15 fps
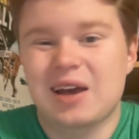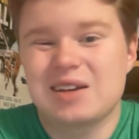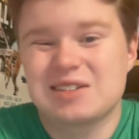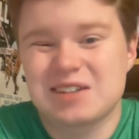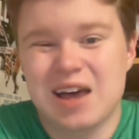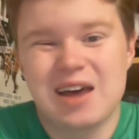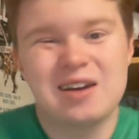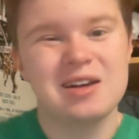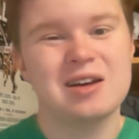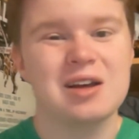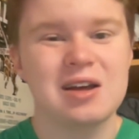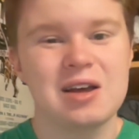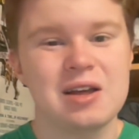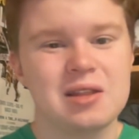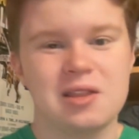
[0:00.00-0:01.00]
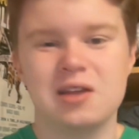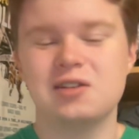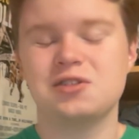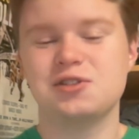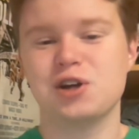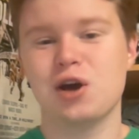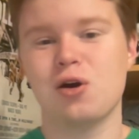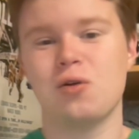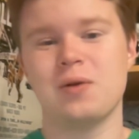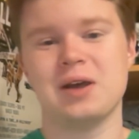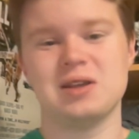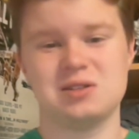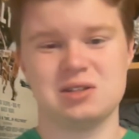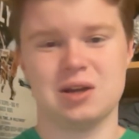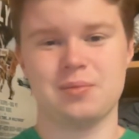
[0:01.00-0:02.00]
I said, this show
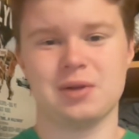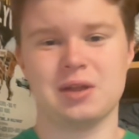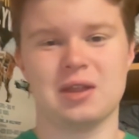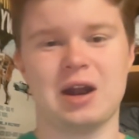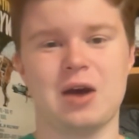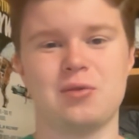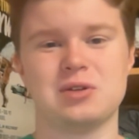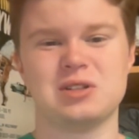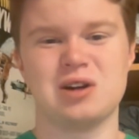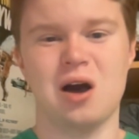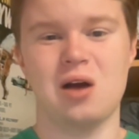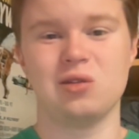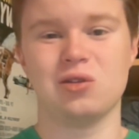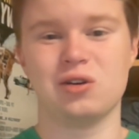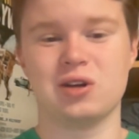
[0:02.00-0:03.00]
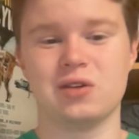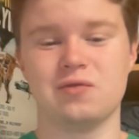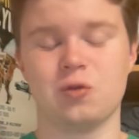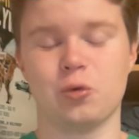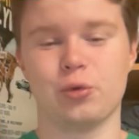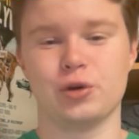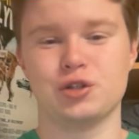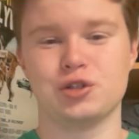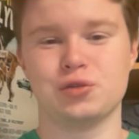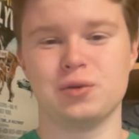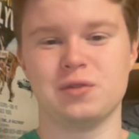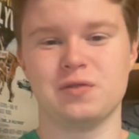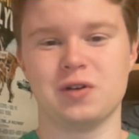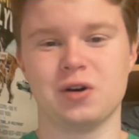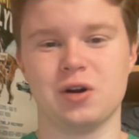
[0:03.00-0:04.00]
is something that I was not looking forward to
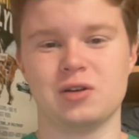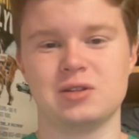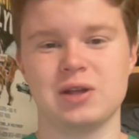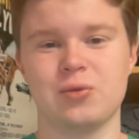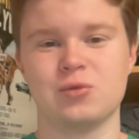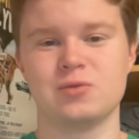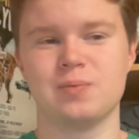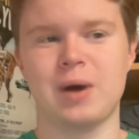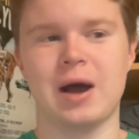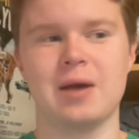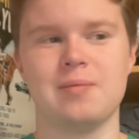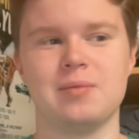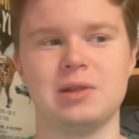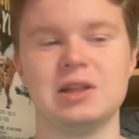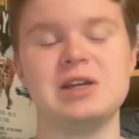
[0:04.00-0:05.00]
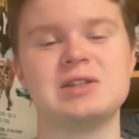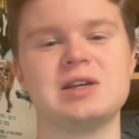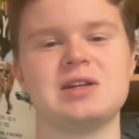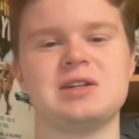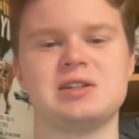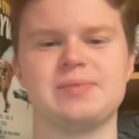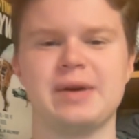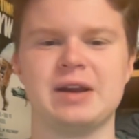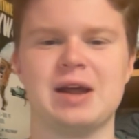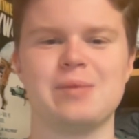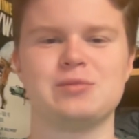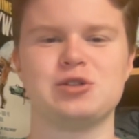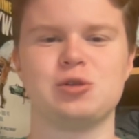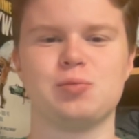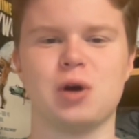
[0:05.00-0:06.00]
at first. It was my least anticipated
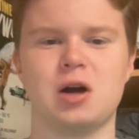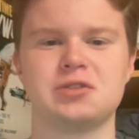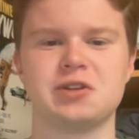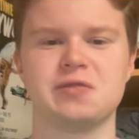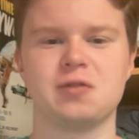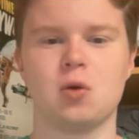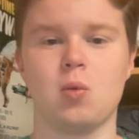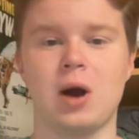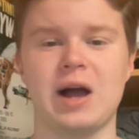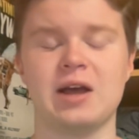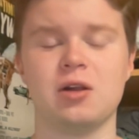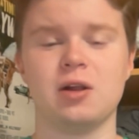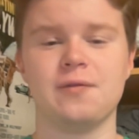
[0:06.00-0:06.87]
MCU project for a while.